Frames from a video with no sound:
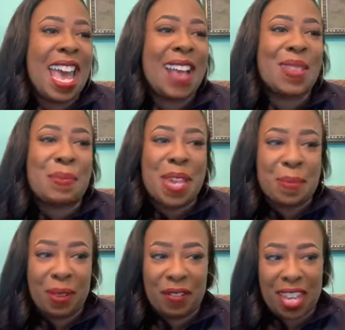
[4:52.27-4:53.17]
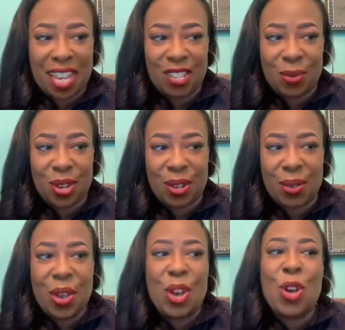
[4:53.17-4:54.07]
and the people of
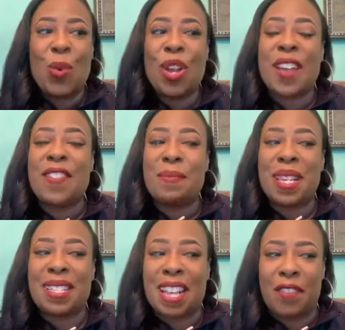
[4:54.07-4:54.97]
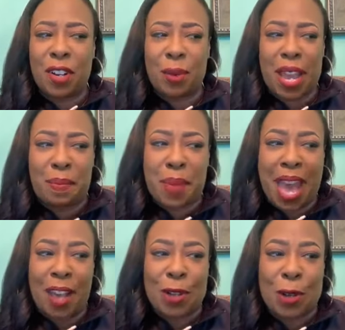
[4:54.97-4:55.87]
Israel who were in the midst of a great
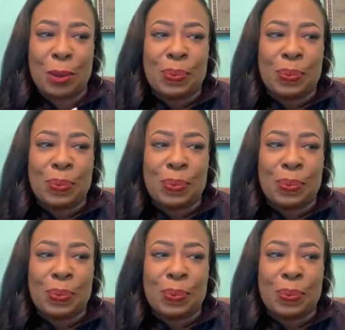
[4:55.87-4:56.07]
battle.